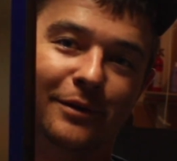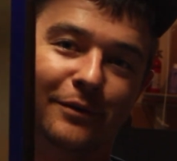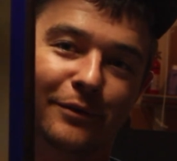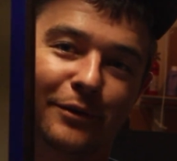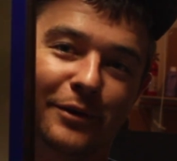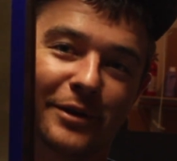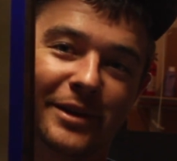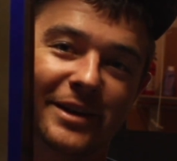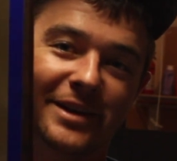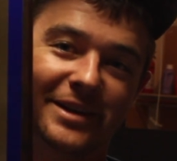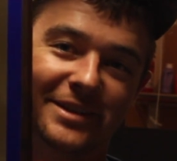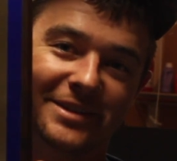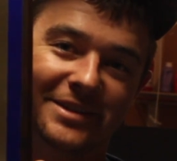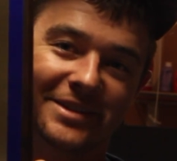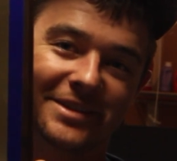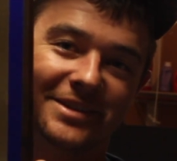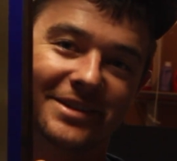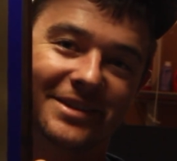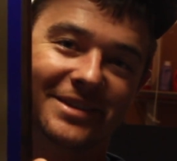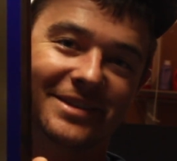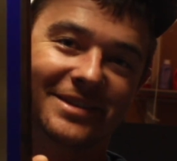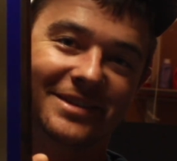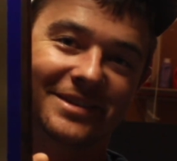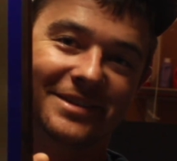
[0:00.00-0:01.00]
for
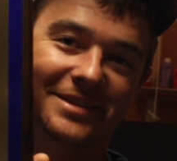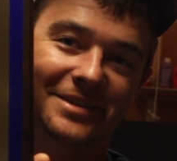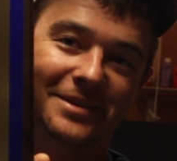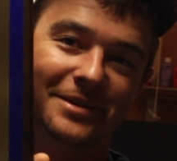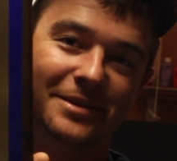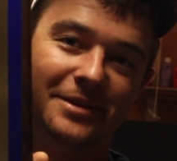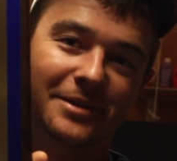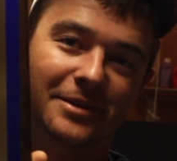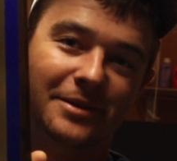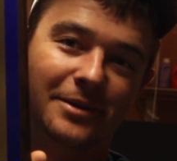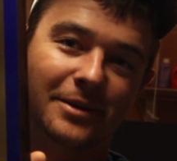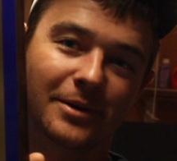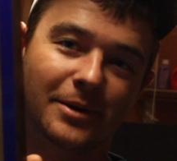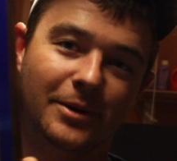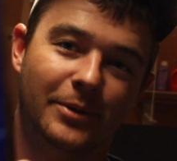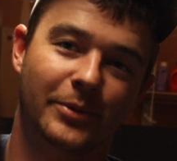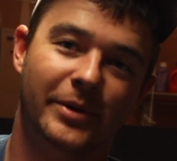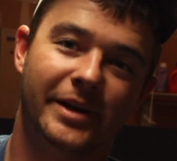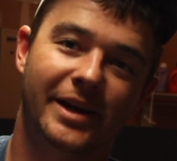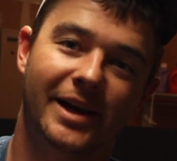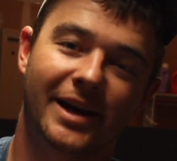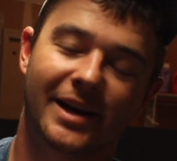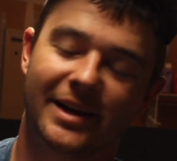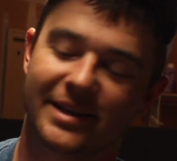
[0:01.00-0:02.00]
this.
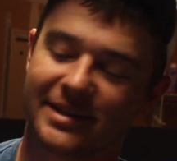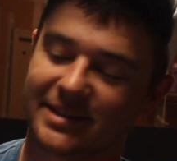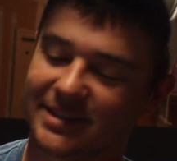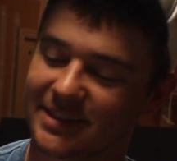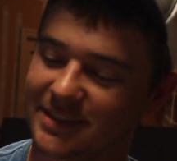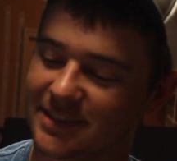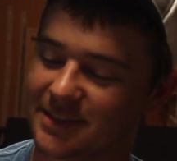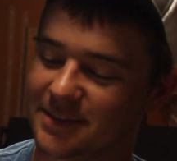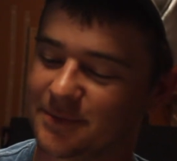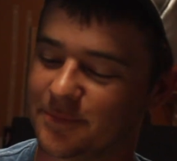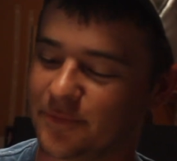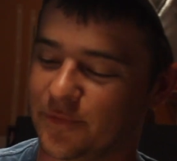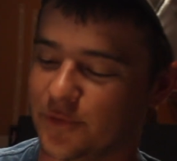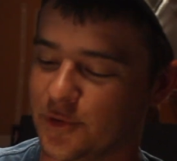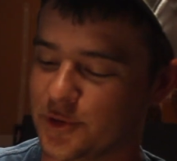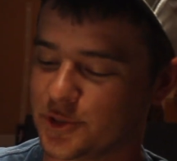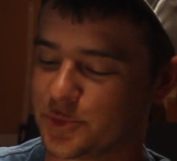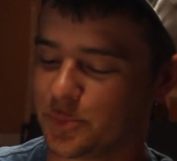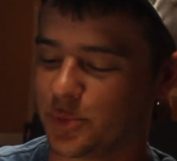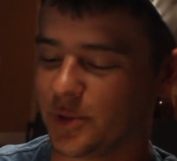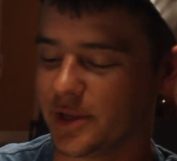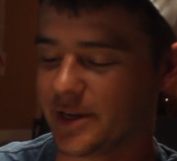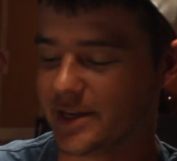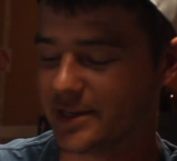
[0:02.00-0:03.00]
We got
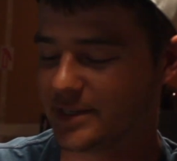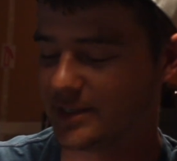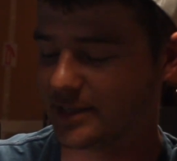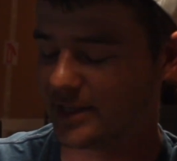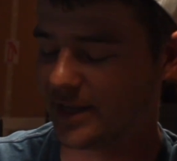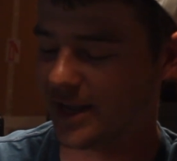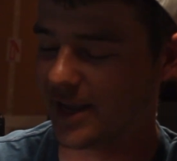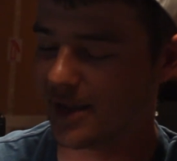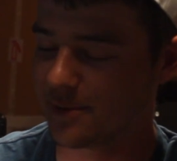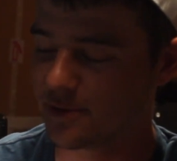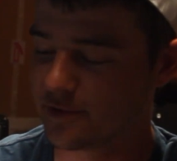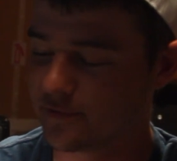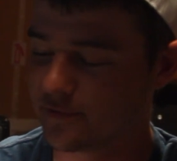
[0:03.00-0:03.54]
first place in the AM